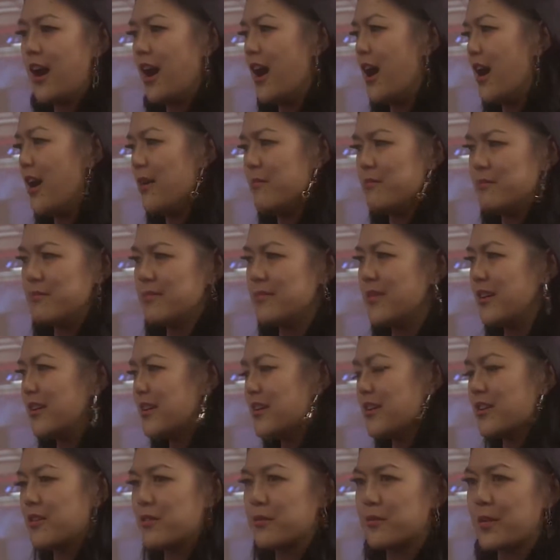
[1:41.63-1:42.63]

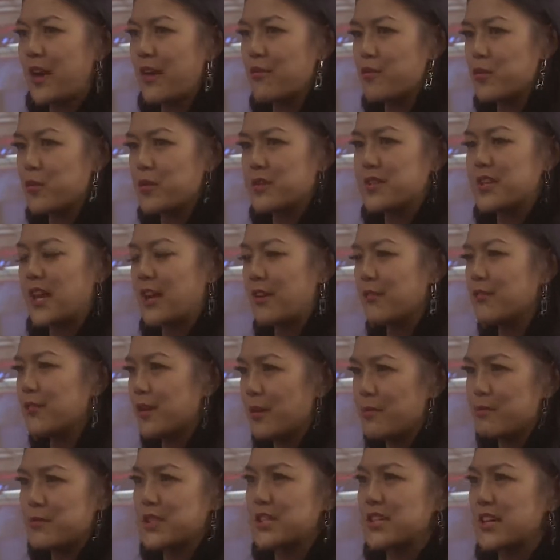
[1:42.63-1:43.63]
Everyone's kind of
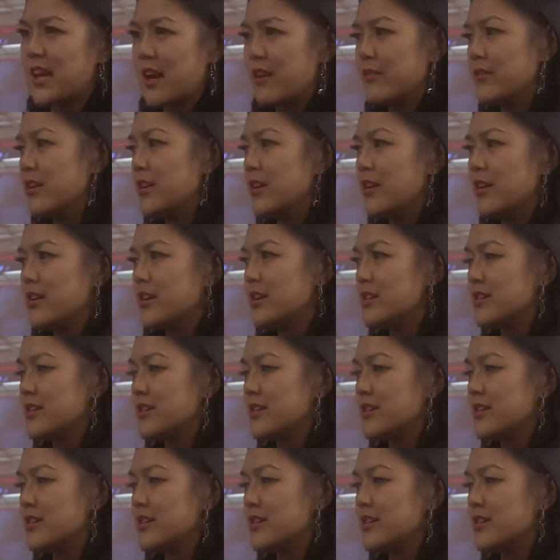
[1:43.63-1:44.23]
lumped together.